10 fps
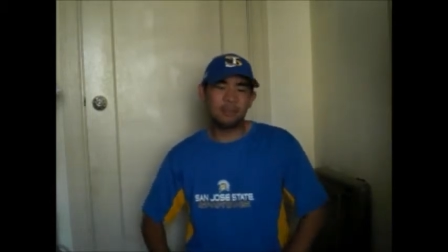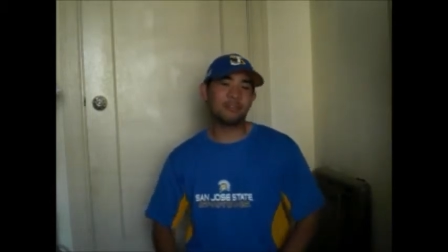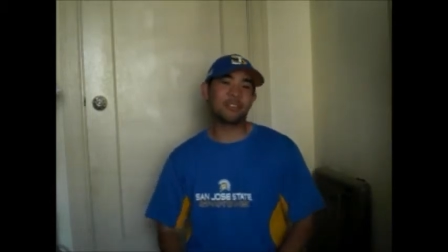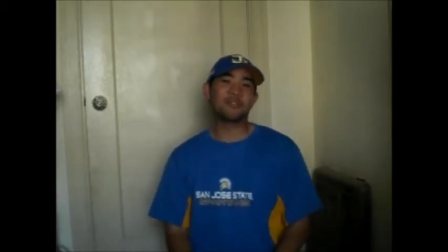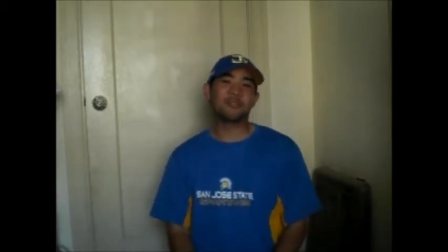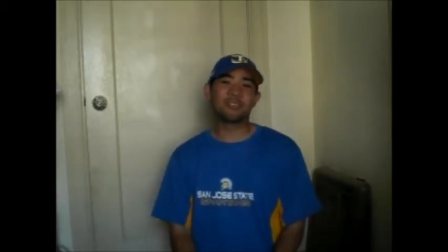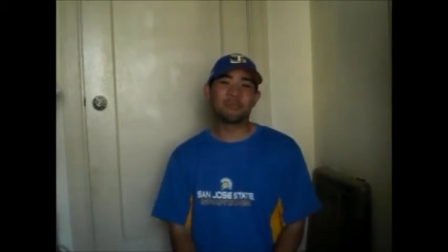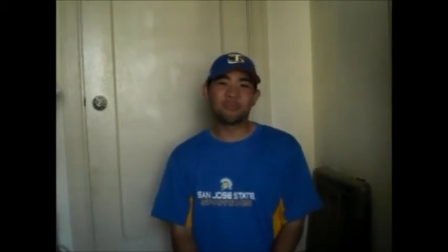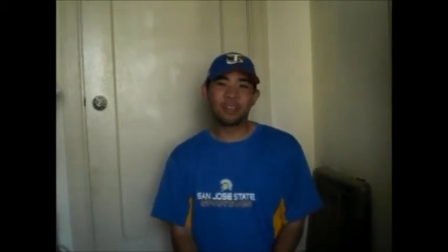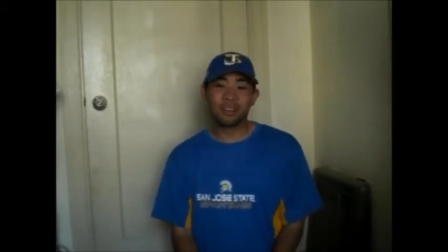of you have
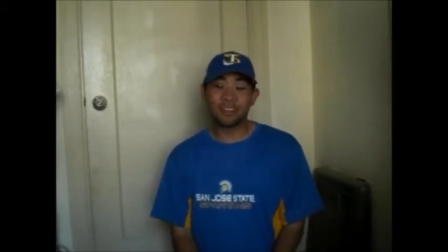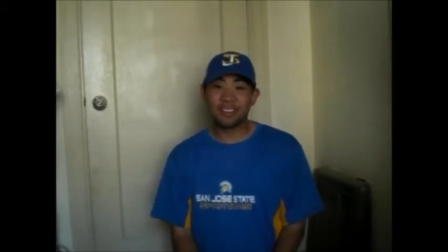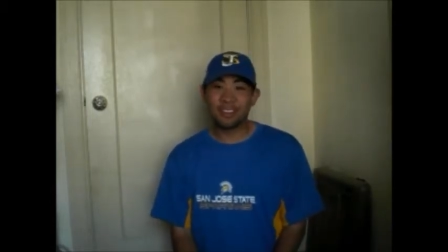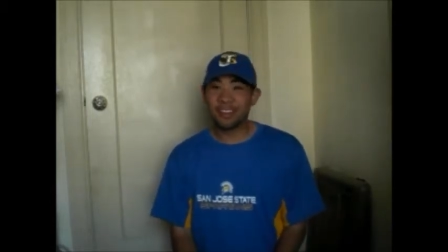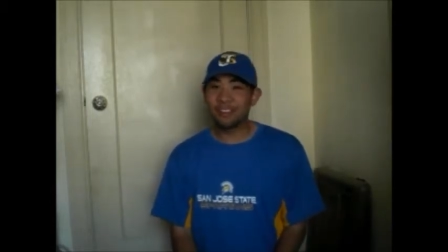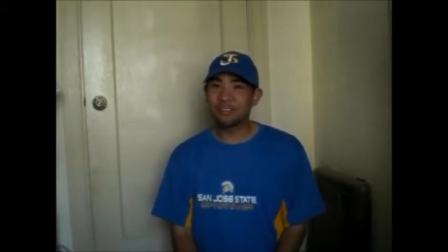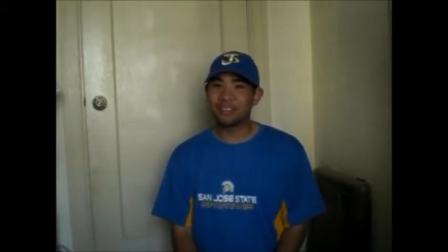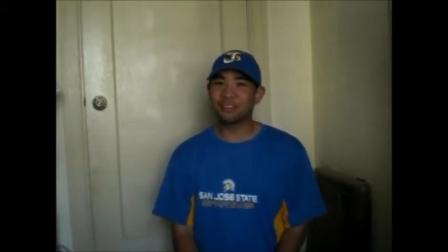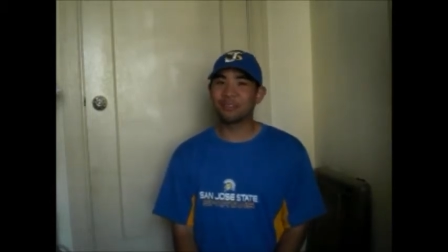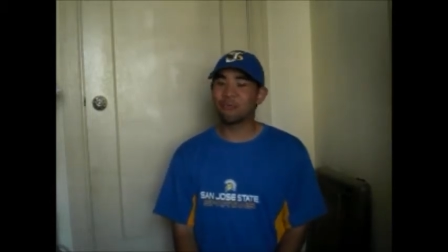been waiting an entire
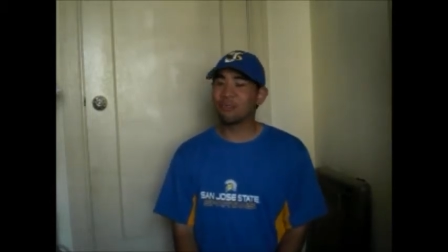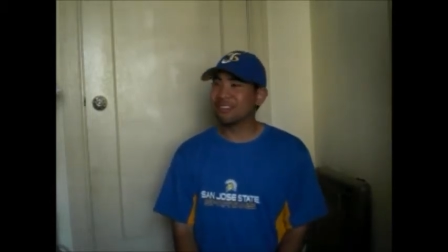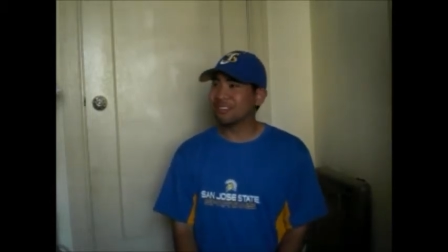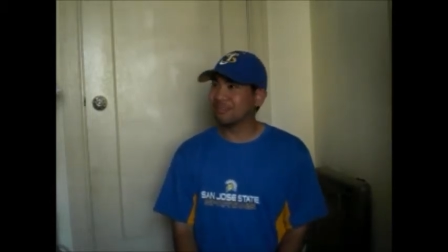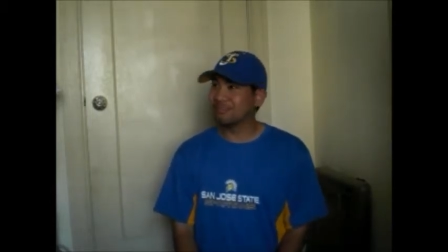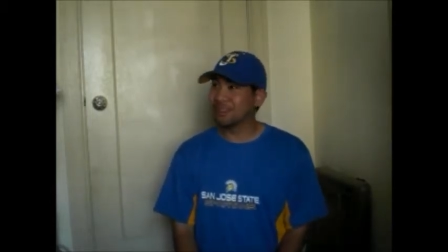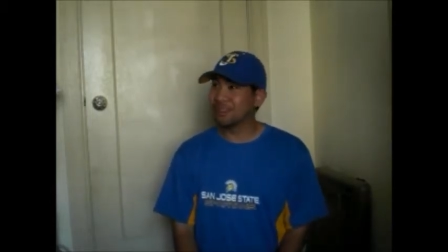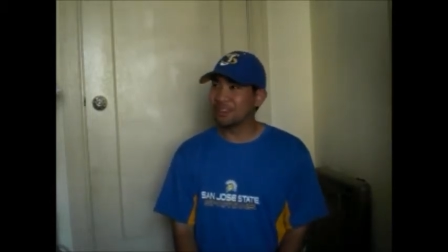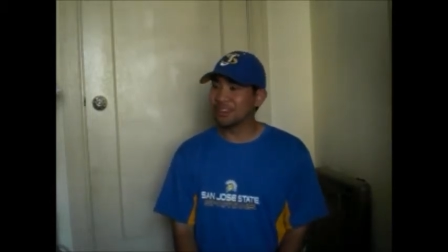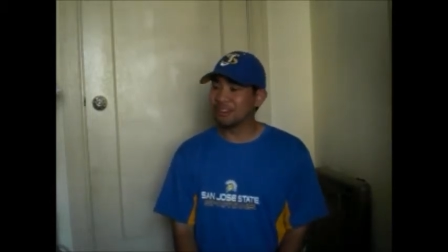year to watch this
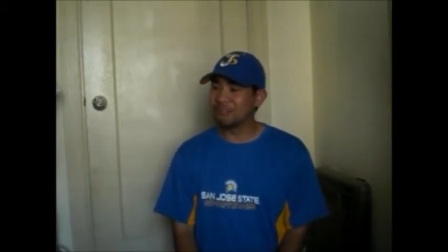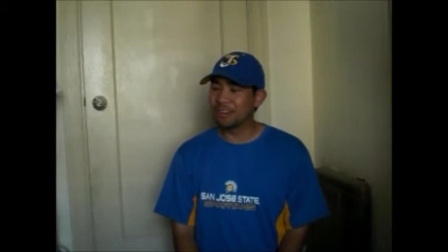video.